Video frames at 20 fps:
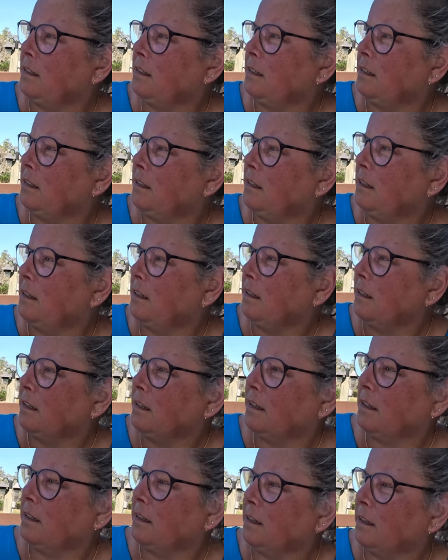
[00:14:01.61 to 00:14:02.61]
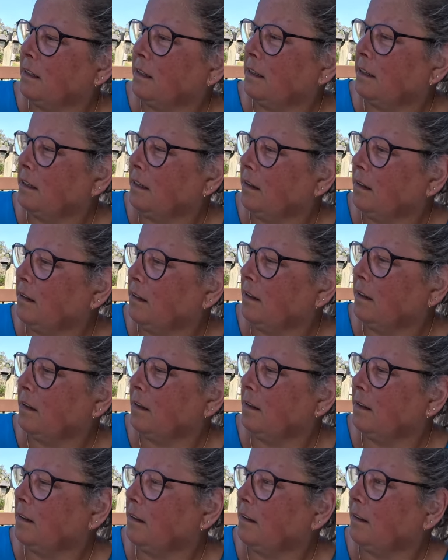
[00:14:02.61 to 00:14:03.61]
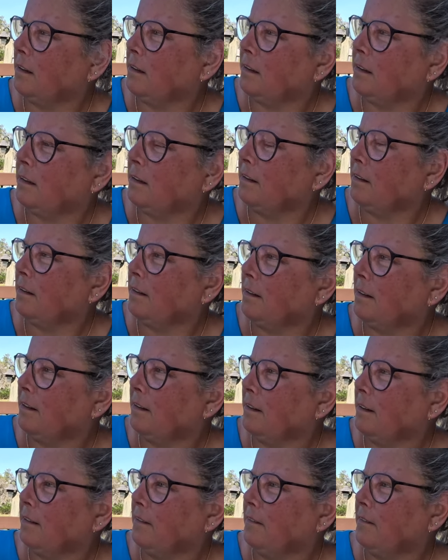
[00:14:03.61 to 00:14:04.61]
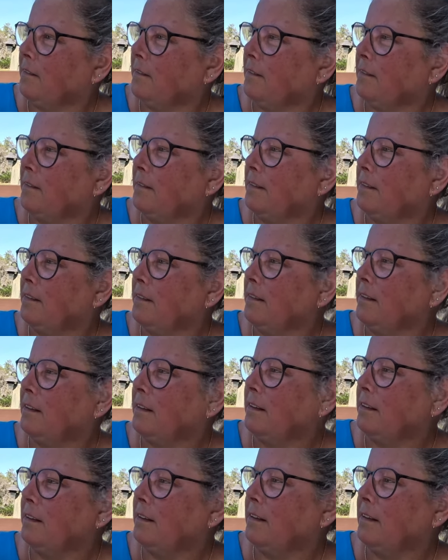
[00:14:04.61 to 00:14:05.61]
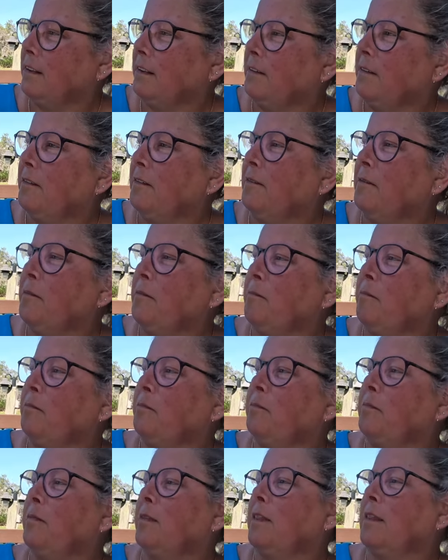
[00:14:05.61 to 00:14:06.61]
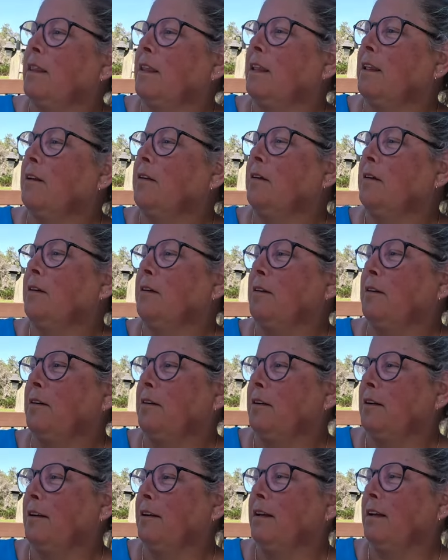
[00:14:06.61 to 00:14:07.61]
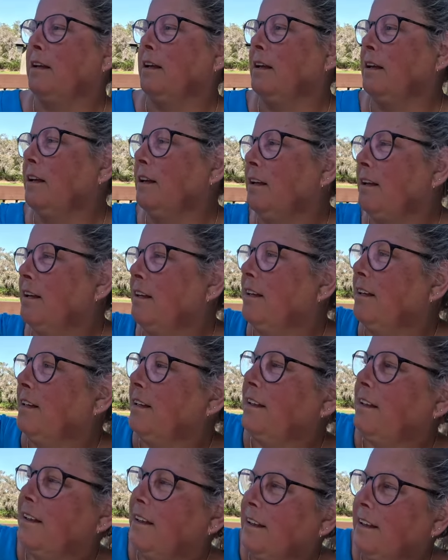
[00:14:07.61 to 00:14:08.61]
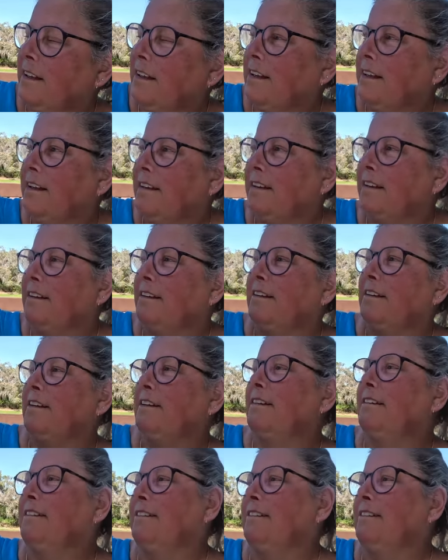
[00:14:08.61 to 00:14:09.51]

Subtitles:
The person shown says nothing.